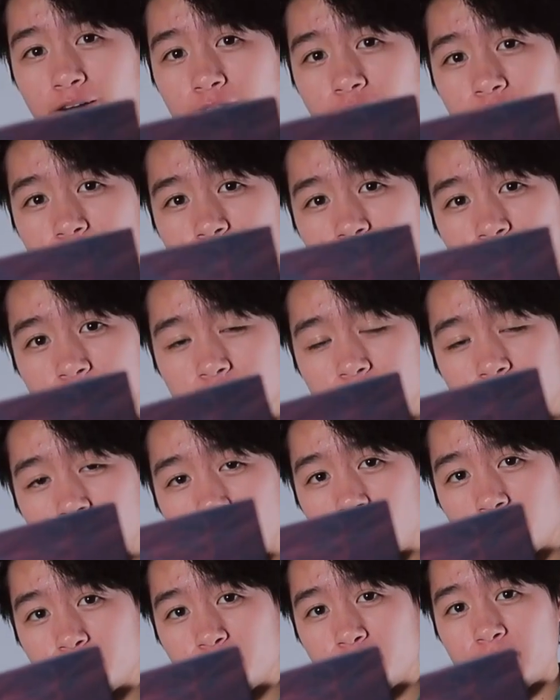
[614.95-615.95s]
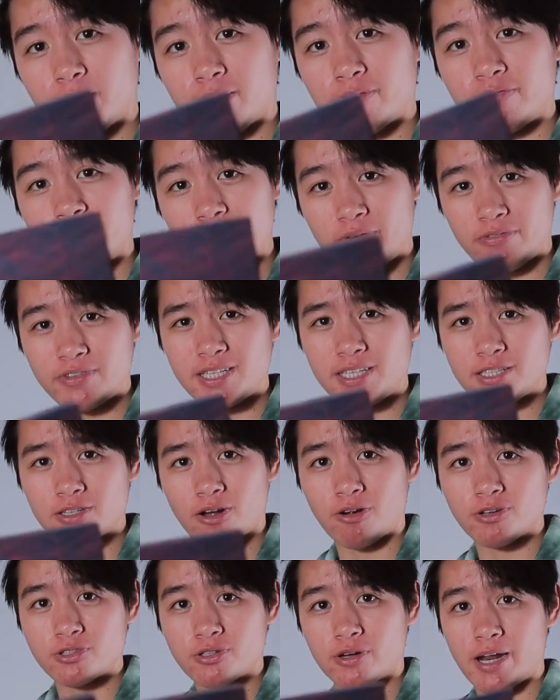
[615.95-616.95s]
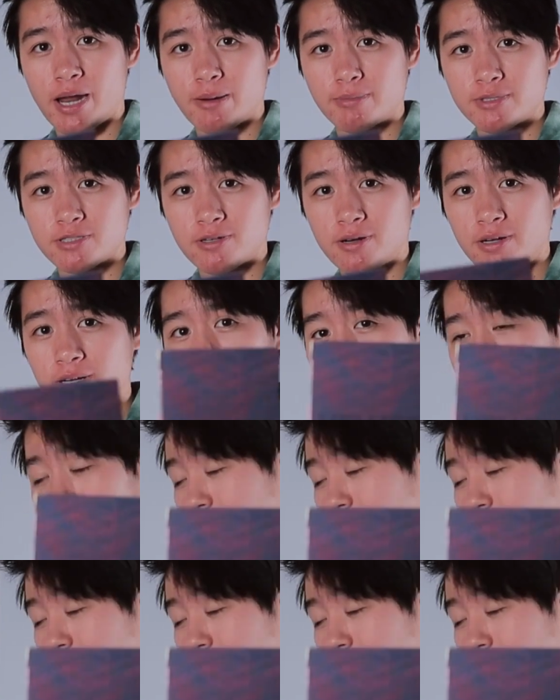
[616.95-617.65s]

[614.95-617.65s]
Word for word: Now, these cost me about $15 on Amazon,